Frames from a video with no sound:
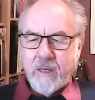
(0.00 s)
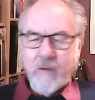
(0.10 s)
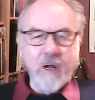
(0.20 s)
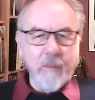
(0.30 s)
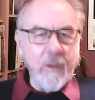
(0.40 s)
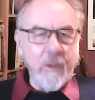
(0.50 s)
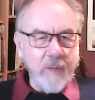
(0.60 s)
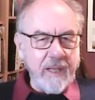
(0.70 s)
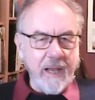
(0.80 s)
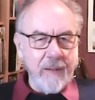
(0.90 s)
got to be with
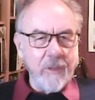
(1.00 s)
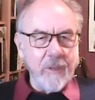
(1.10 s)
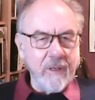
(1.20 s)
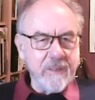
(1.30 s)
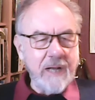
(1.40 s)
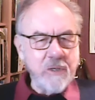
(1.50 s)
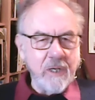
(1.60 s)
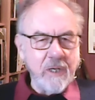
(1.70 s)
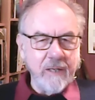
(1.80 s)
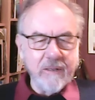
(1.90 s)
the animal and
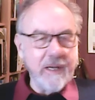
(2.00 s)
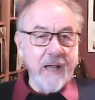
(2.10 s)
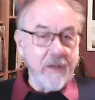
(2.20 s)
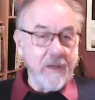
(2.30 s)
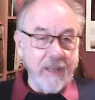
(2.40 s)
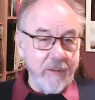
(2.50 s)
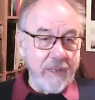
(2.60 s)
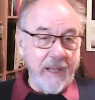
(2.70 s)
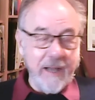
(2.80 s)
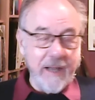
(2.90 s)
touching it. You can't do that with
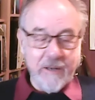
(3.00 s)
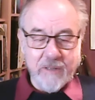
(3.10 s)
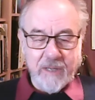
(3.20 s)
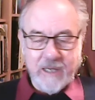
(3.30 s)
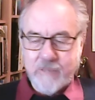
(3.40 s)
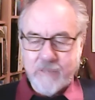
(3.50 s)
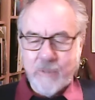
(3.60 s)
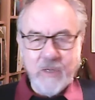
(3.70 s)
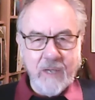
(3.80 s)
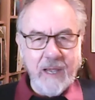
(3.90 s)
lions and things,
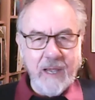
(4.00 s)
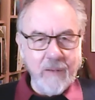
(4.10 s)
but you can with